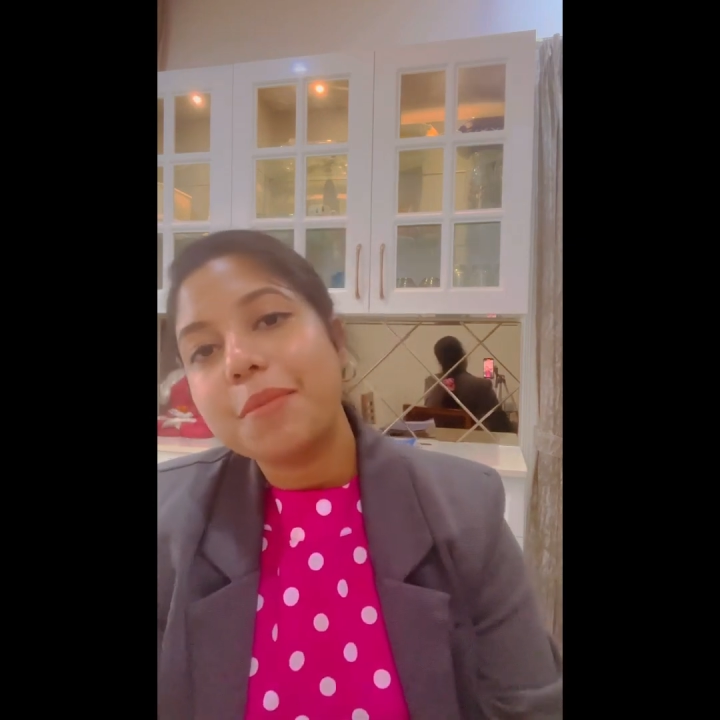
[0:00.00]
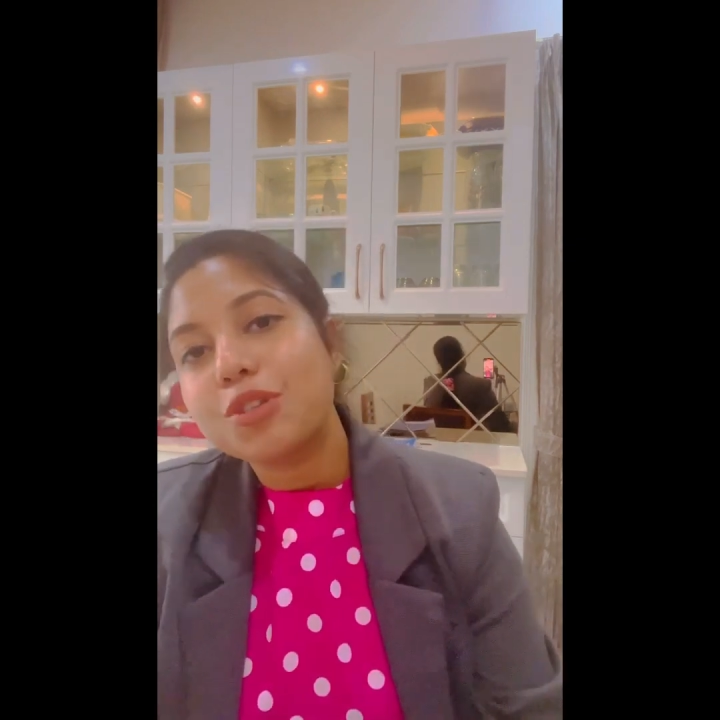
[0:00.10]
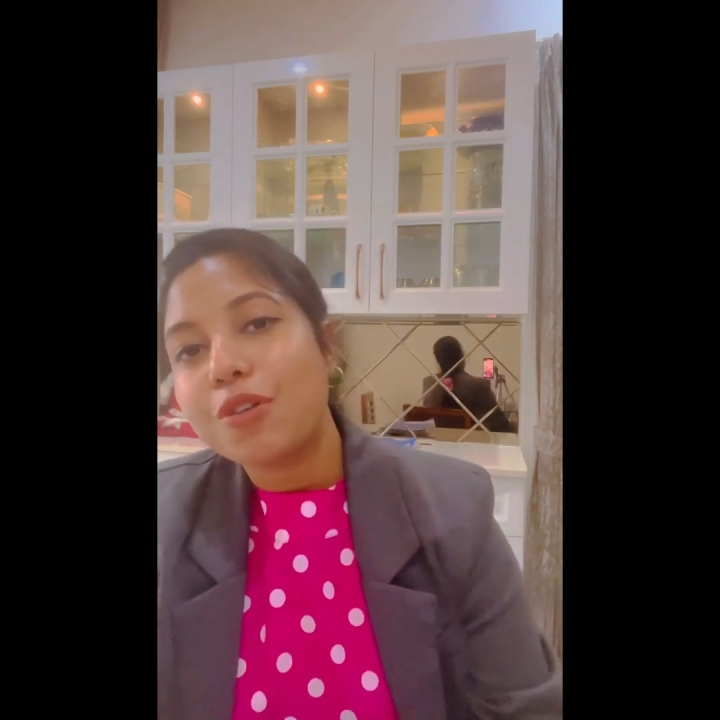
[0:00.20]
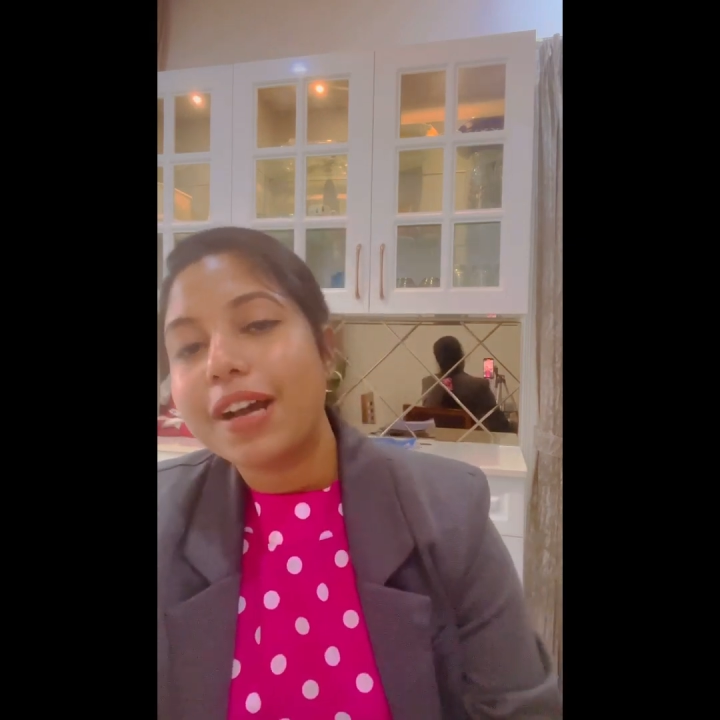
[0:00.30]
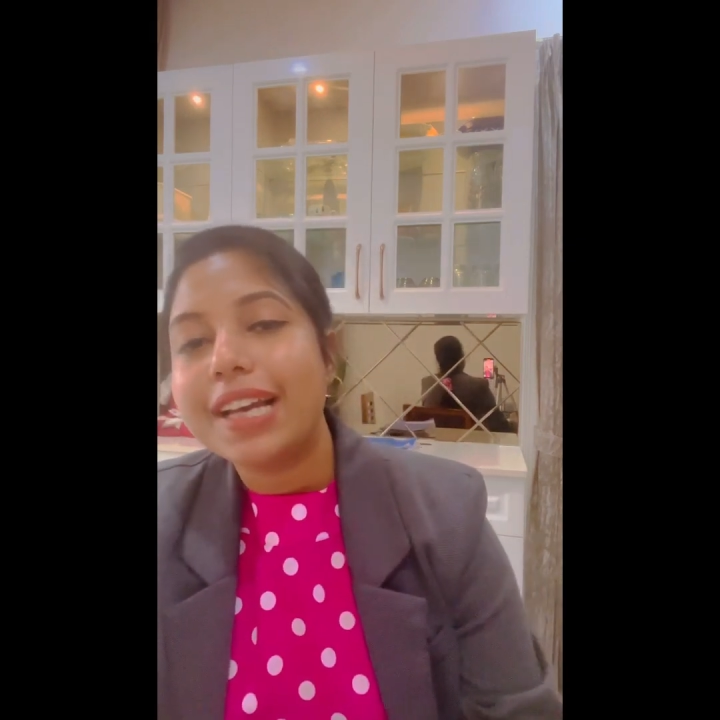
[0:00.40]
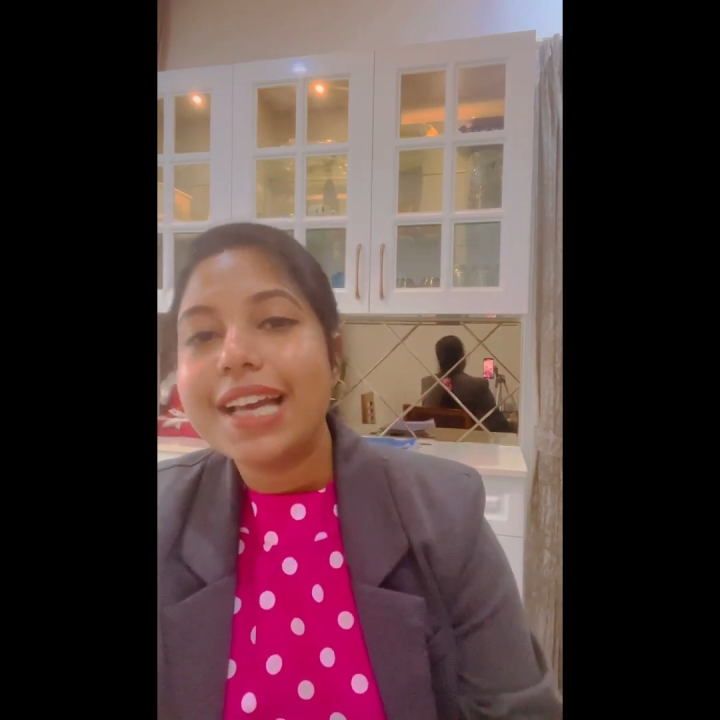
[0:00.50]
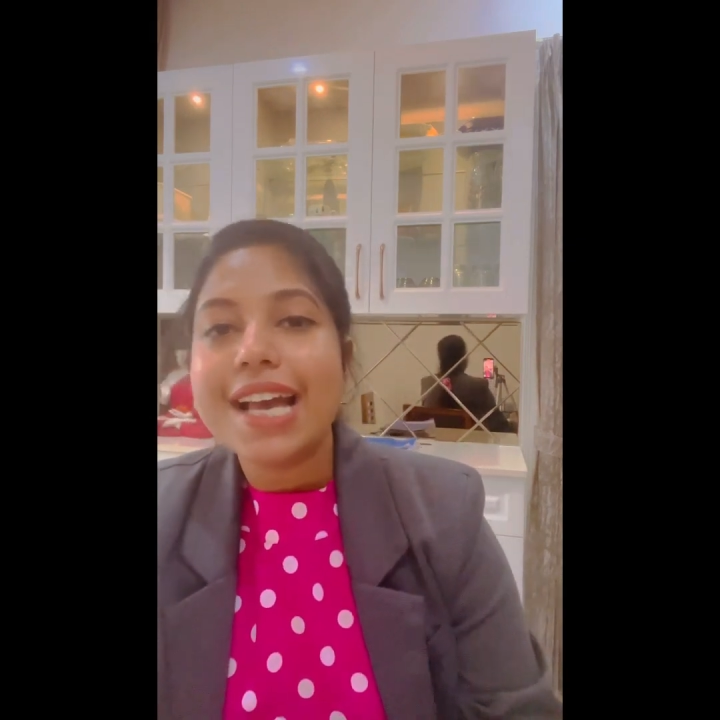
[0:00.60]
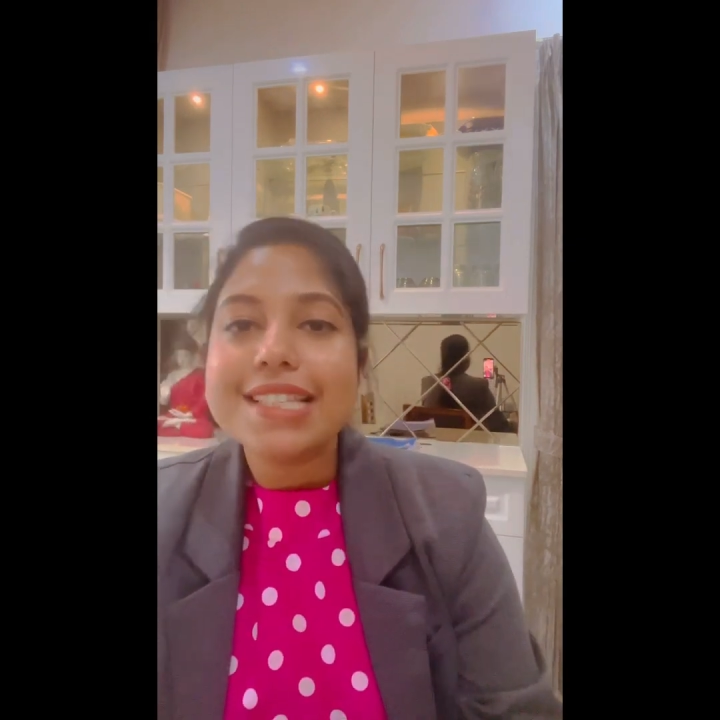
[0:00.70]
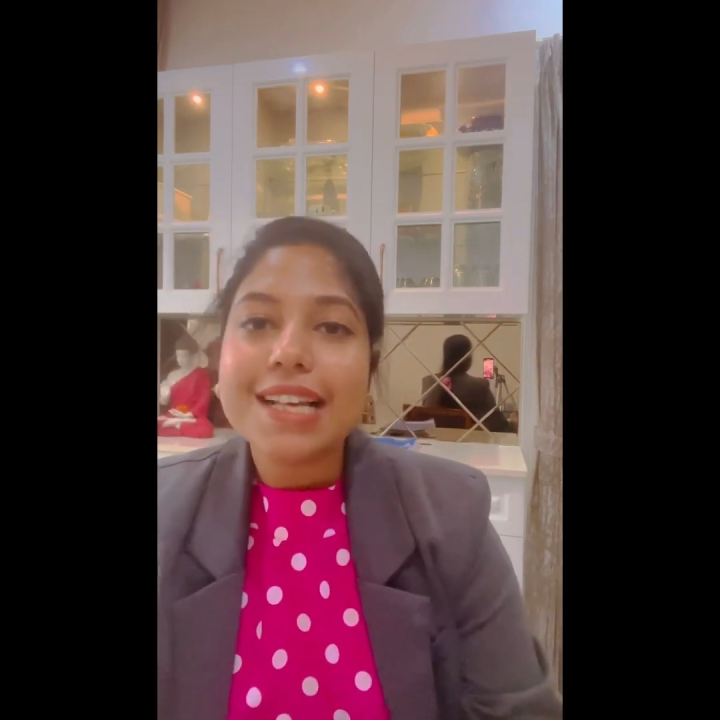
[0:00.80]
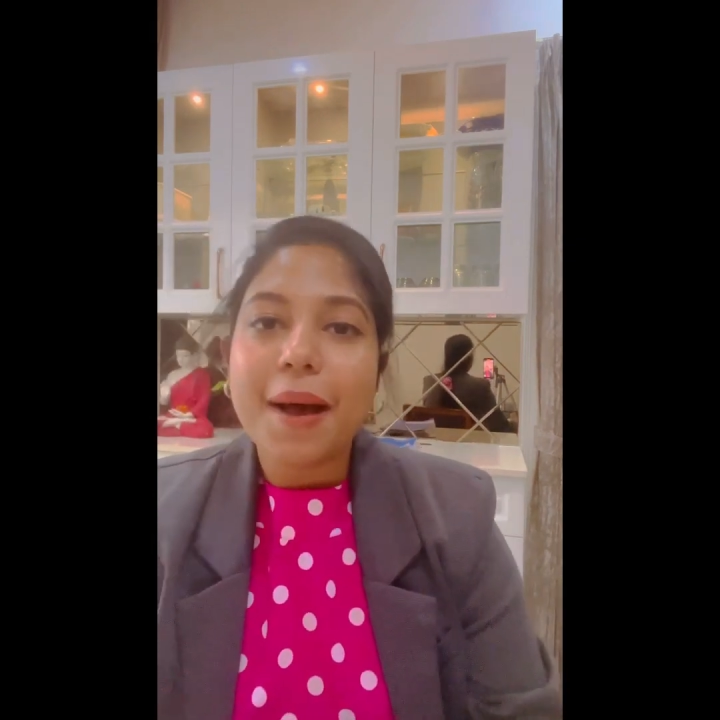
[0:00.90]
struggling
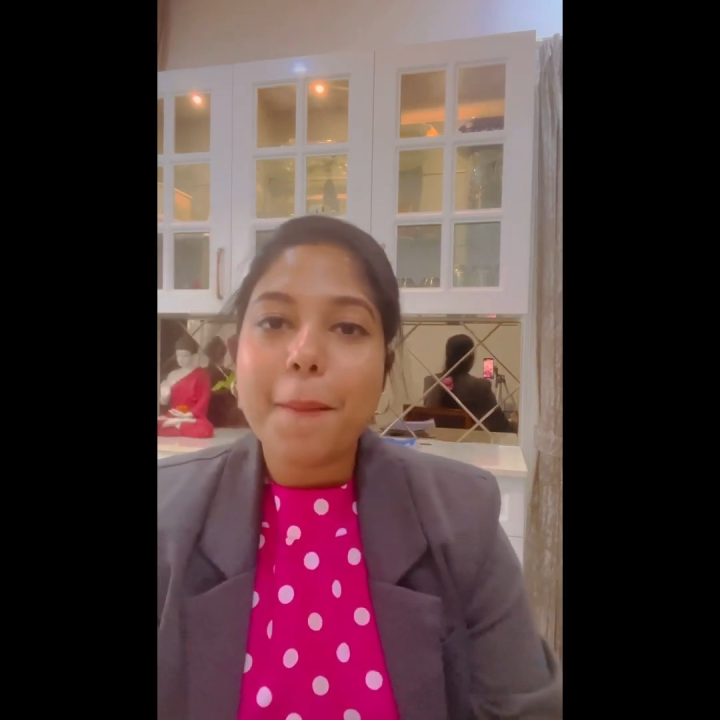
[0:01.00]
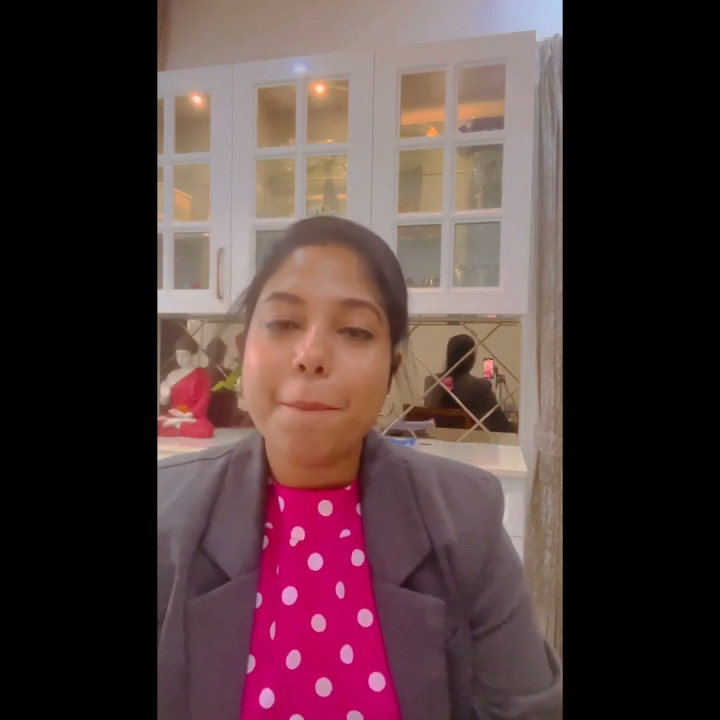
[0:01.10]
has come